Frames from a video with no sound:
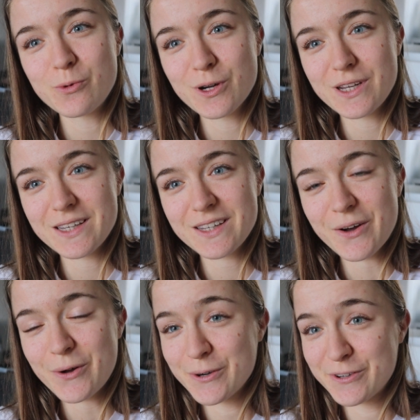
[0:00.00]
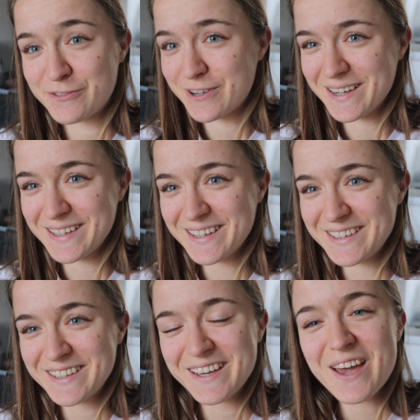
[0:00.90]
working on a
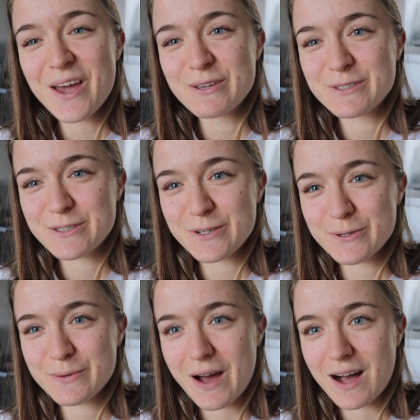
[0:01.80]
Friday. So